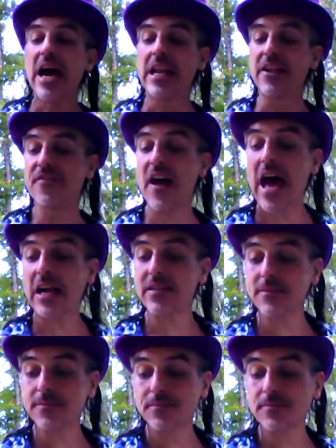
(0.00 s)
And in fact,
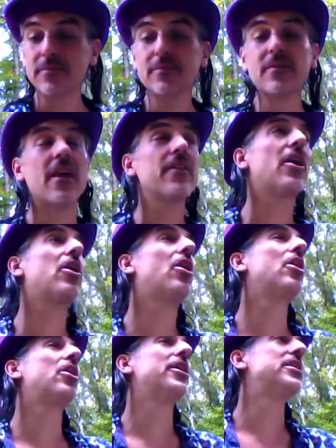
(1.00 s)
there
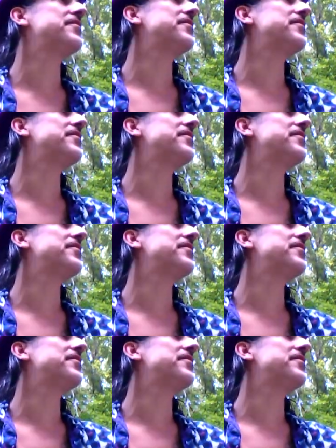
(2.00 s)
are enough